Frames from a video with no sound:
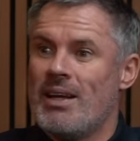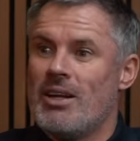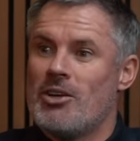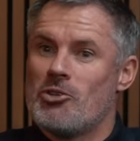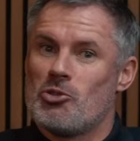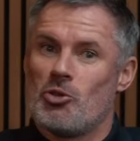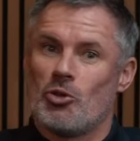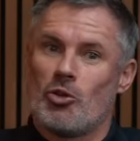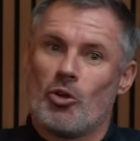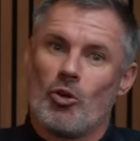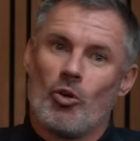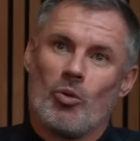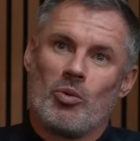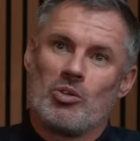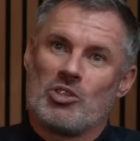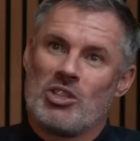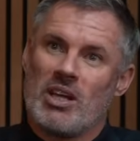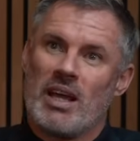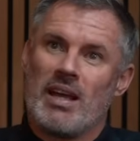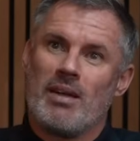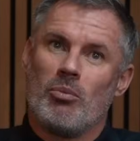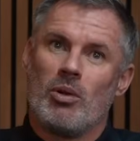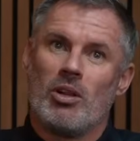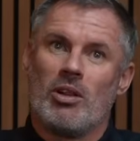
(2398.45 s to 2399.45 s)
So they're always
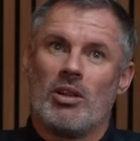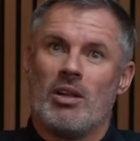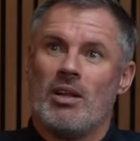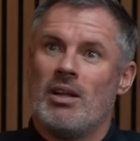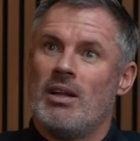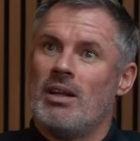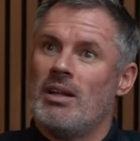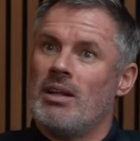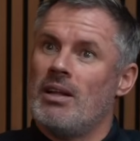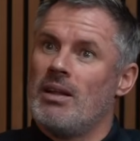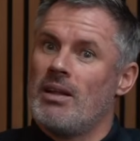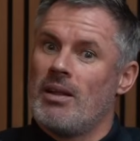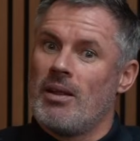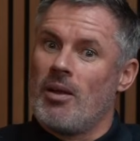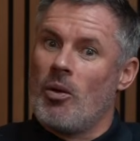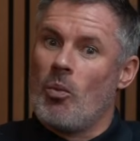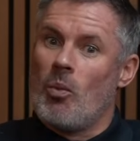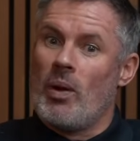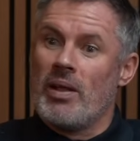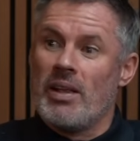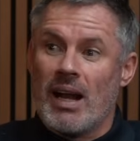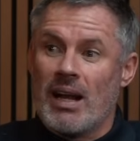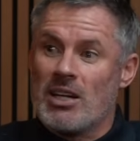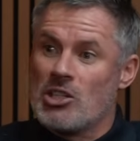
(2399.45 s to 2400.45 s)
saying, well,
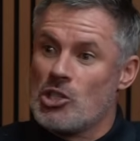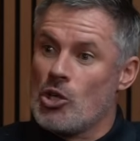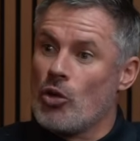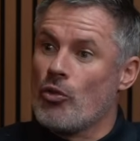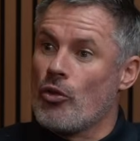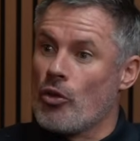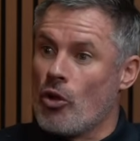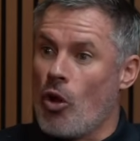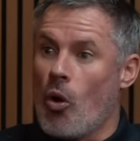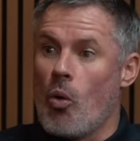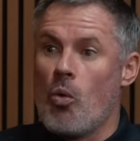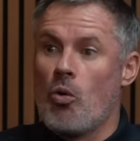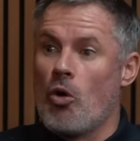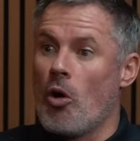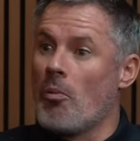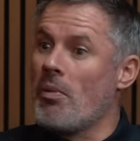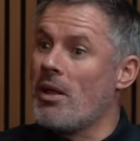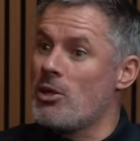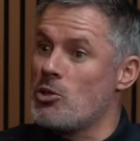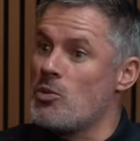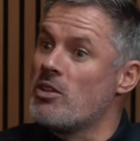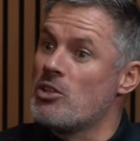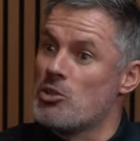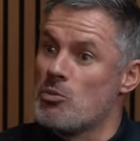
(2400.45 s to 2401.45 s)
when you're actually on the cold com,
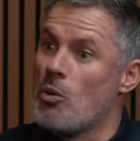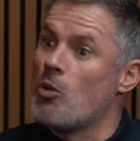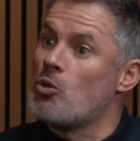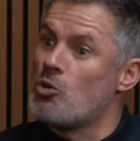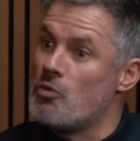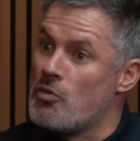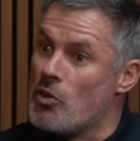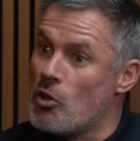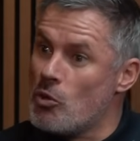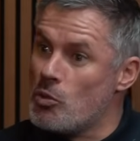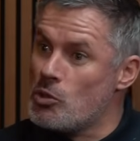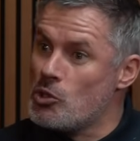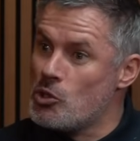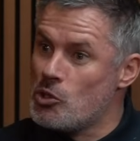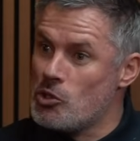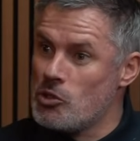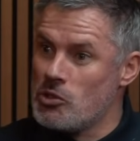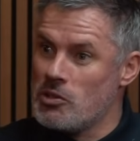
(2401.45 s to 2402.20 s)
that's when there's most viewers.